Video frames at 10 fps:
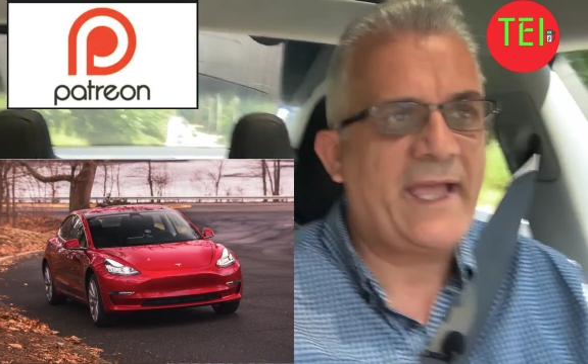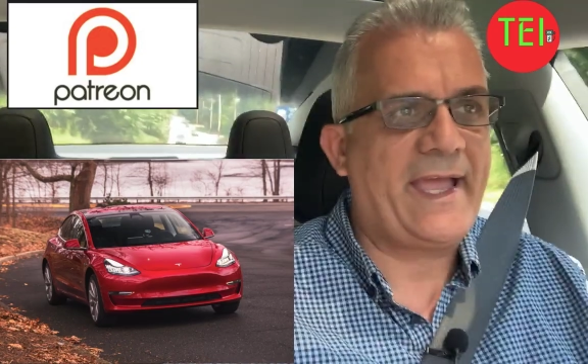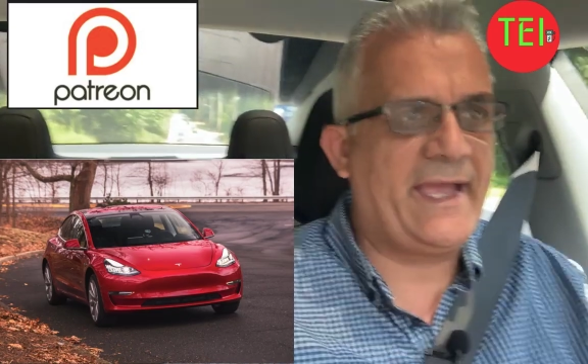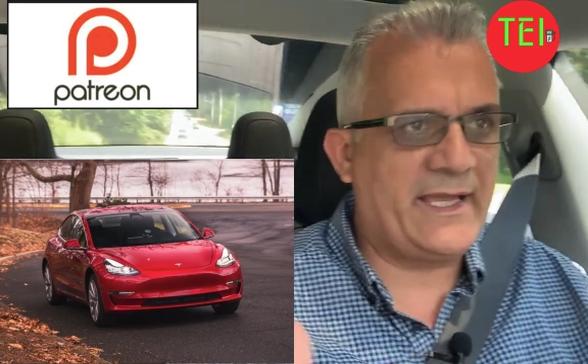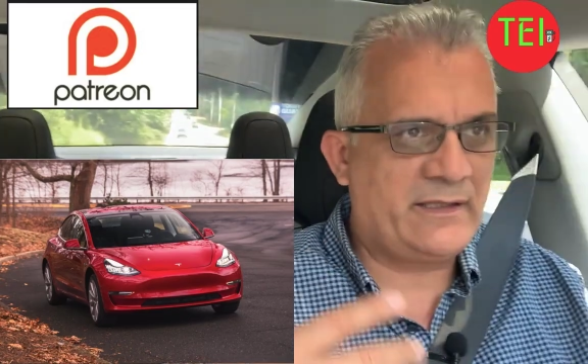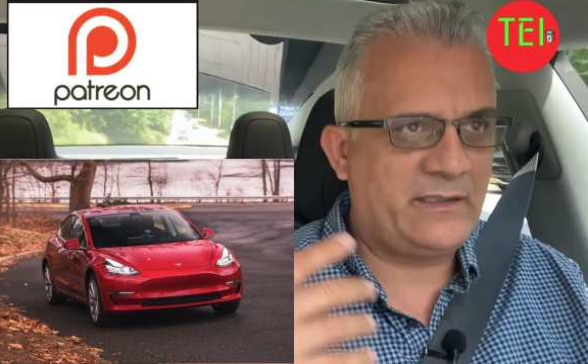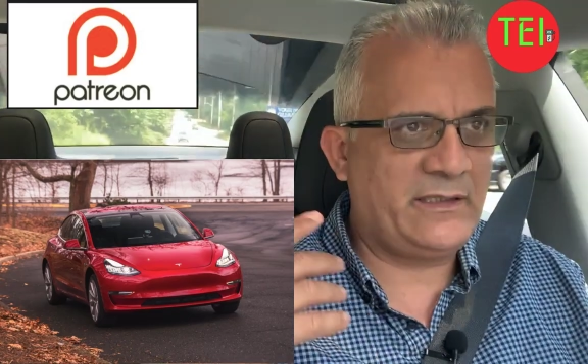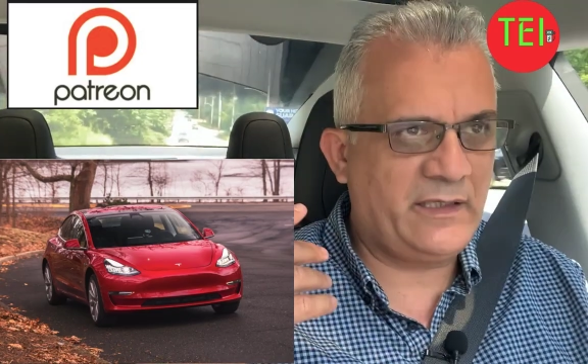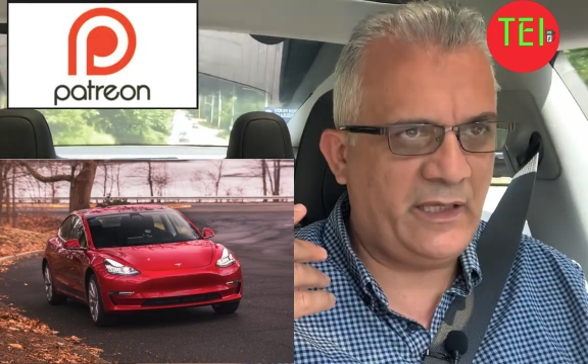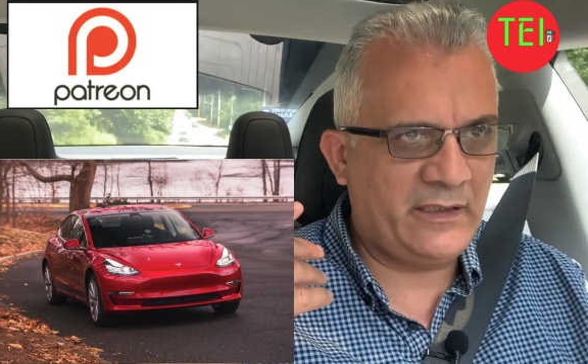
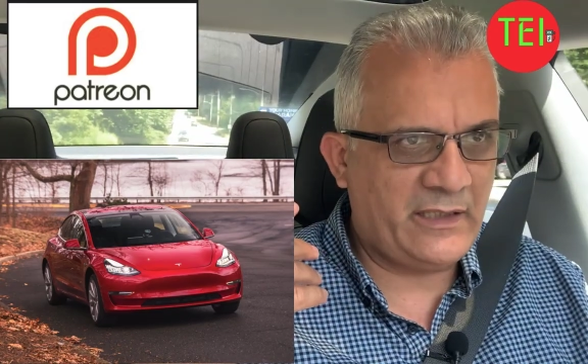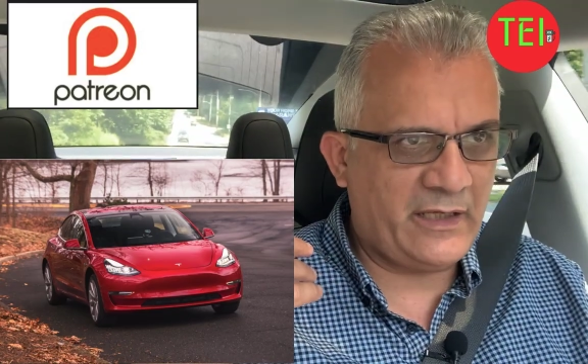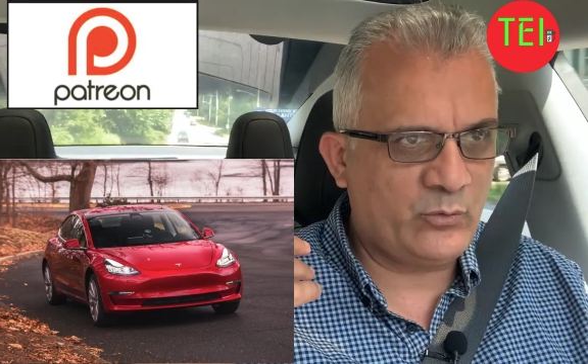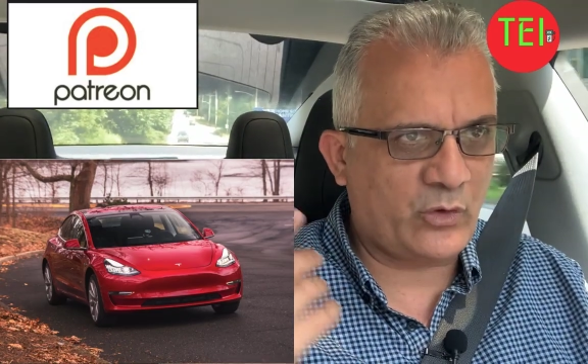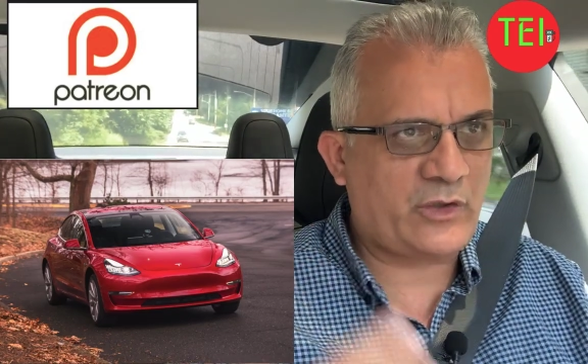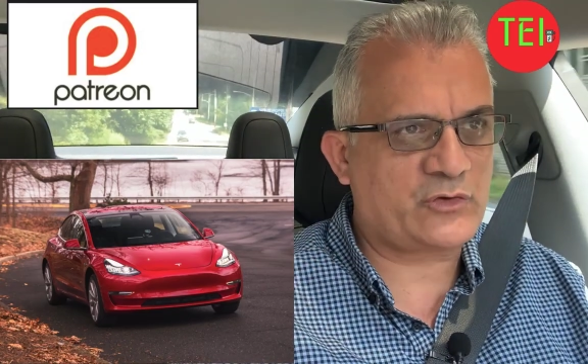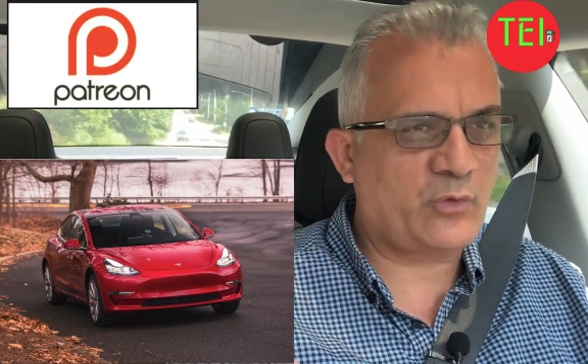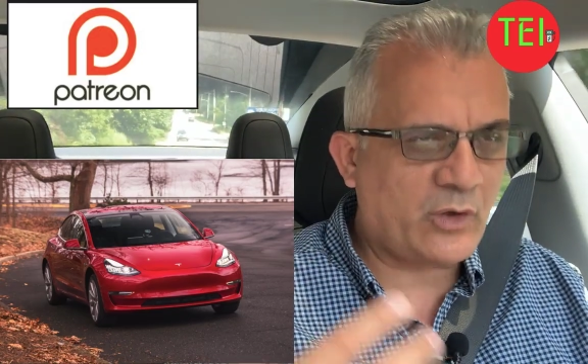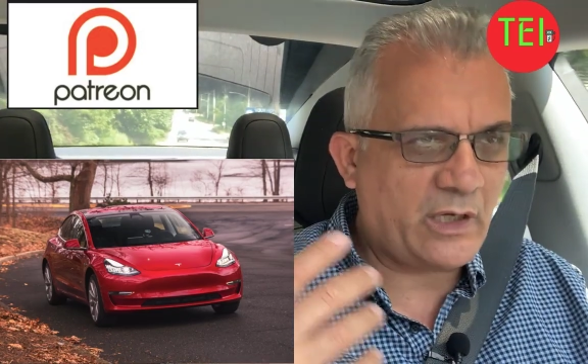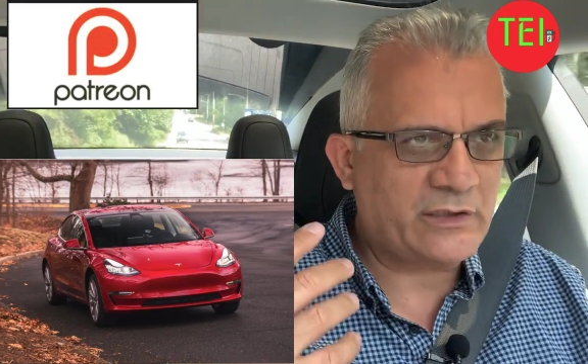and workers
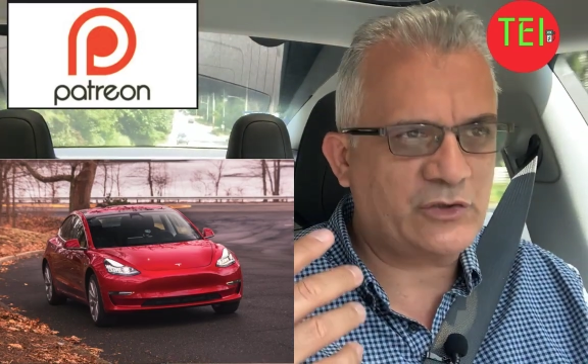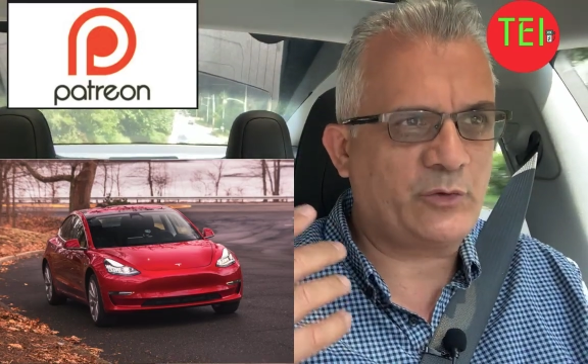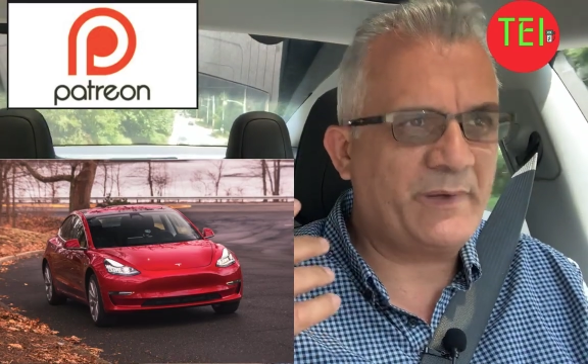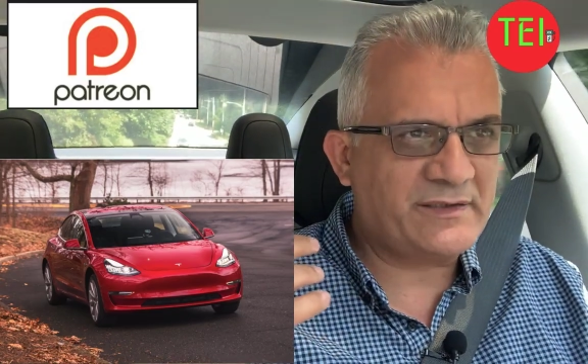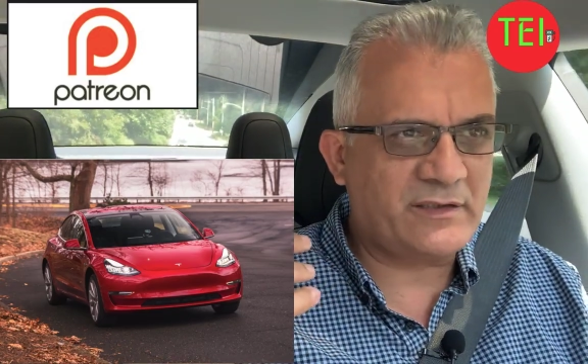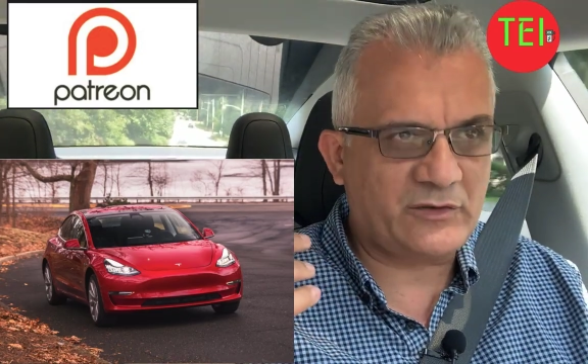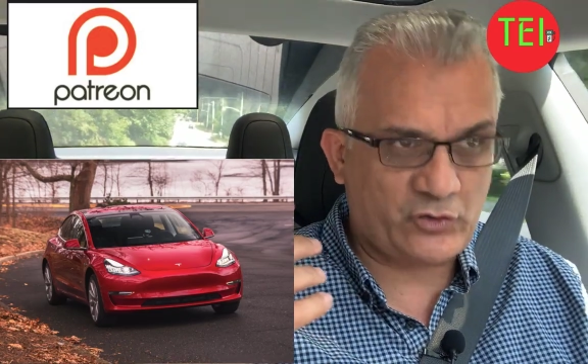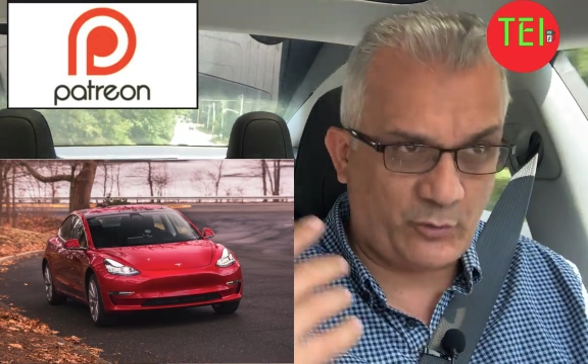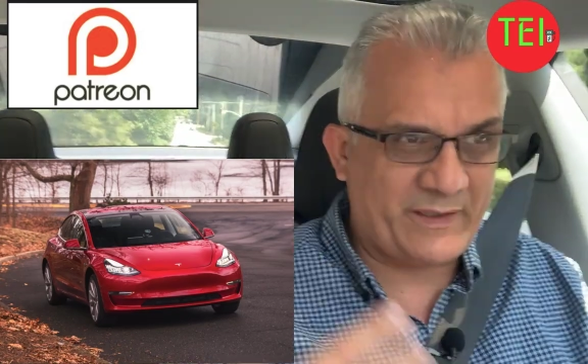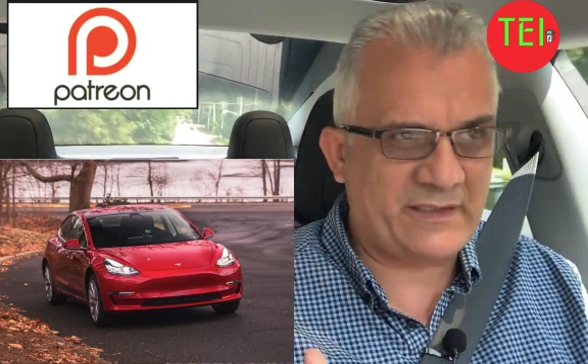were under
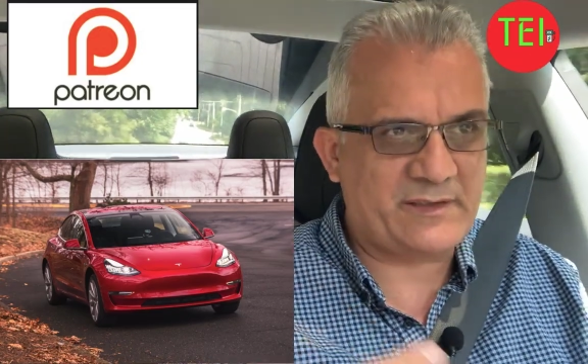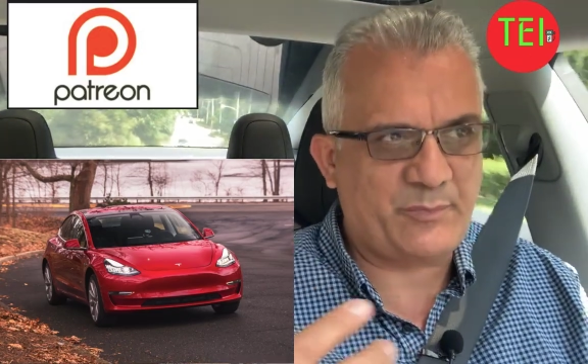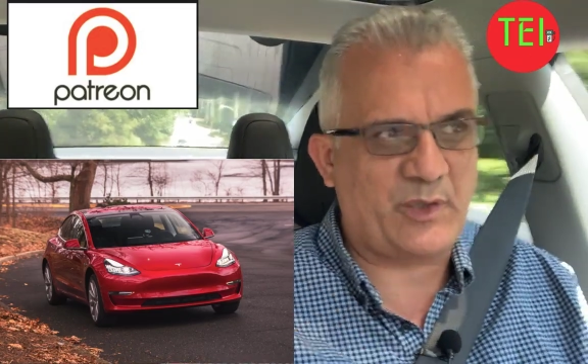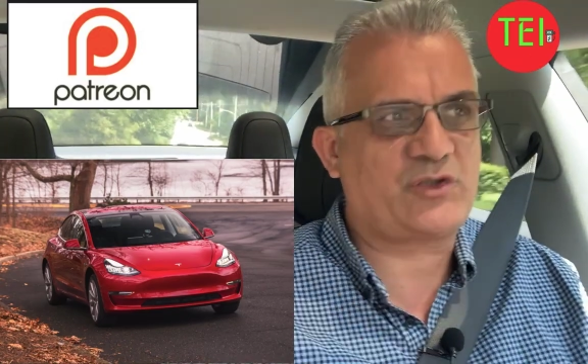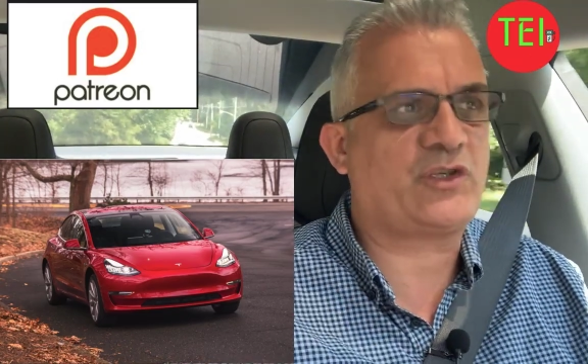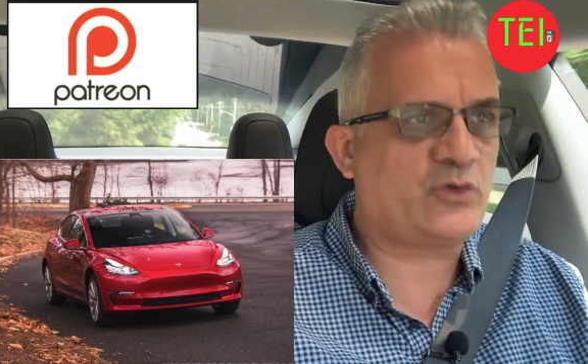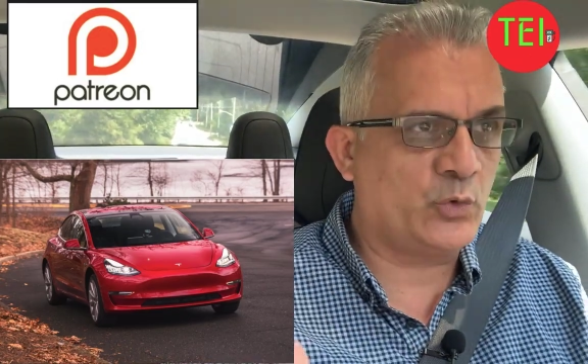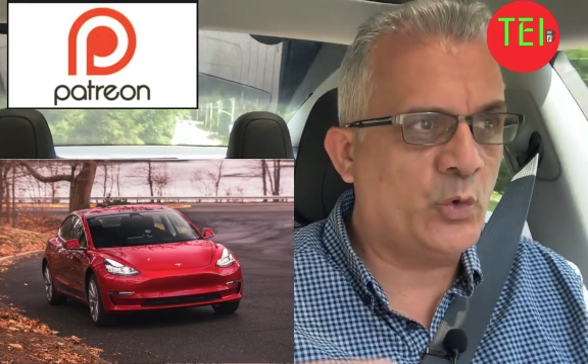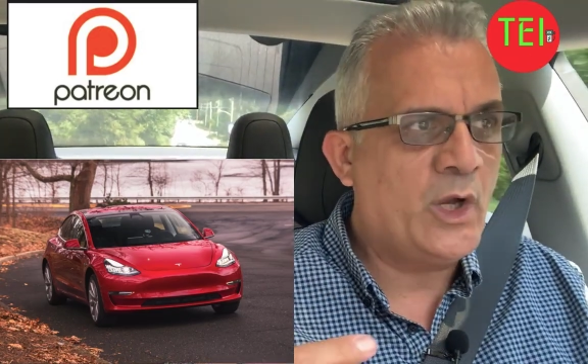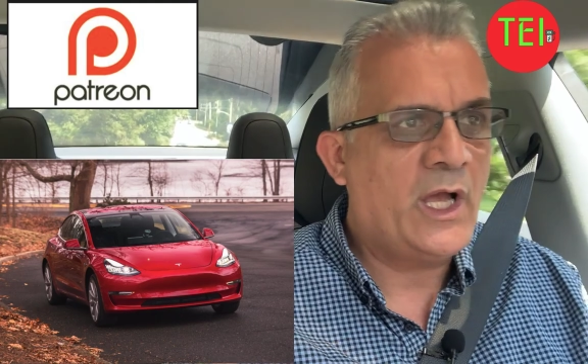tremendous pressure
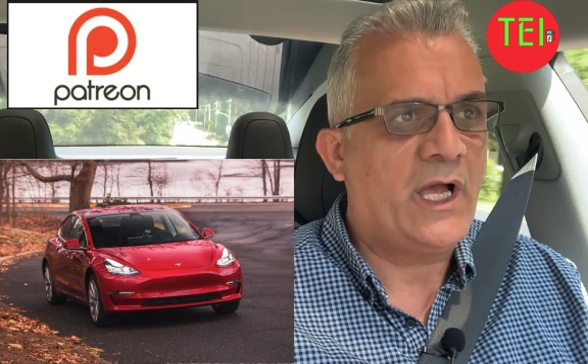to